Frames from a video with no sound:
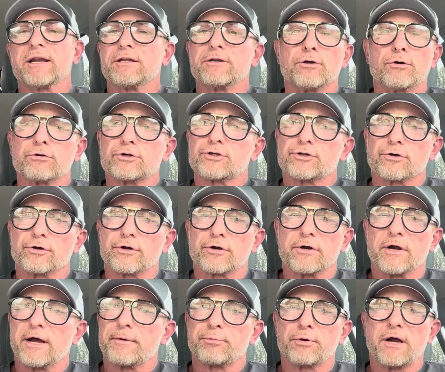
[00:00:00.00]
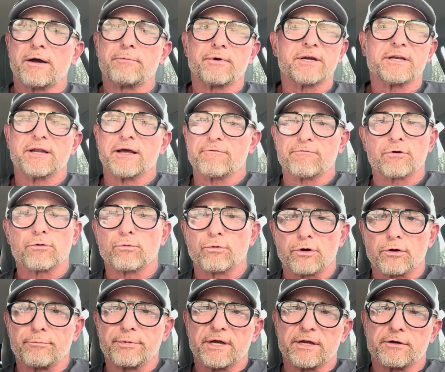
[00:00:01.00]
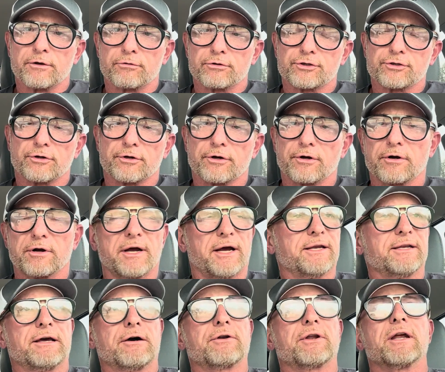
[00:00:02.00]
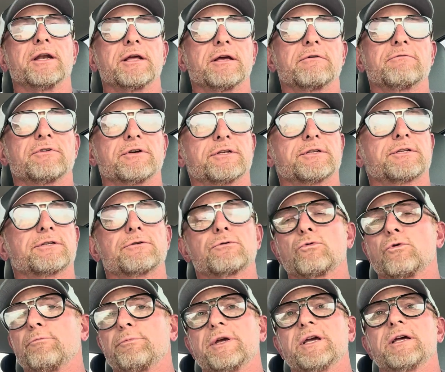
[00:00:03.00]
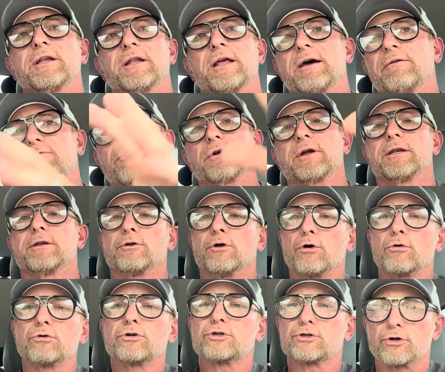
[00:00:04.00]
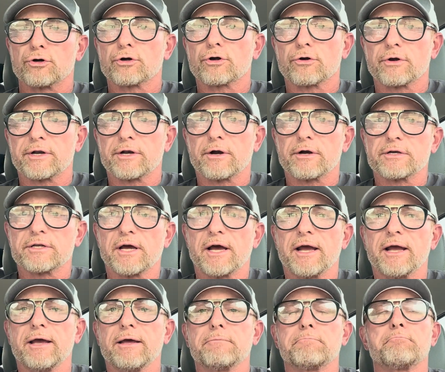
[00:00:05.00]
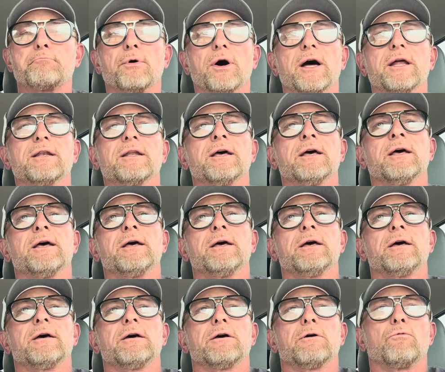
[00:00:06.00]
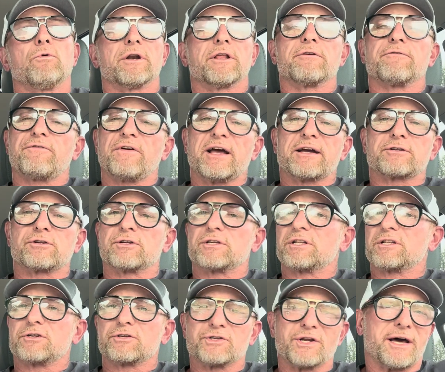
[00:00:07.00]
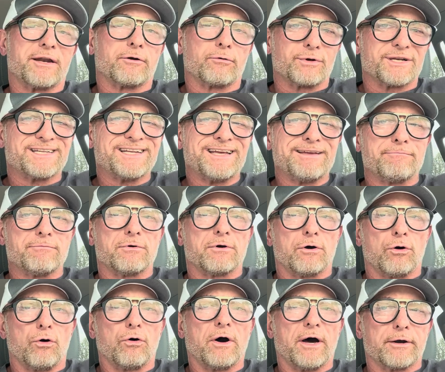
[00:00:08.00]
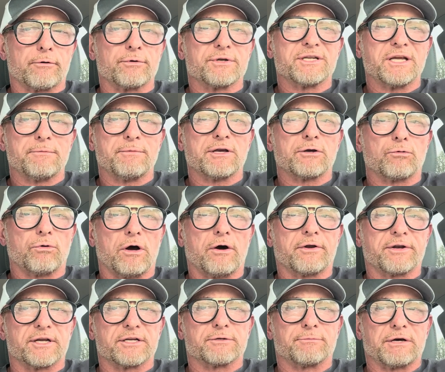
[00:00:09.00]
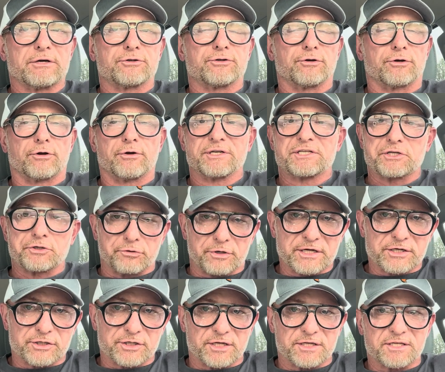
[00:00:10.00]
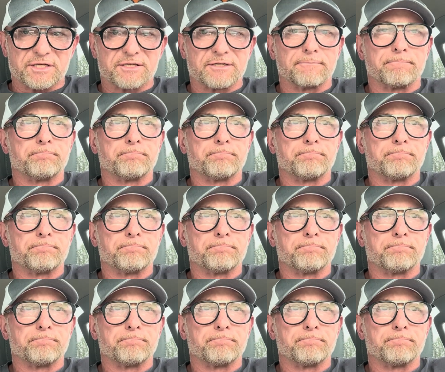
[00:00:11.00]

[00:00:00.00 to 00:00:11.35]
at no sugar. I probably never will be at no sugar. I doubt any of us will be ever at no sugar in our diet. But one of the factors is there's not a whole lot of redeeming qualities about sugar. It's delicious,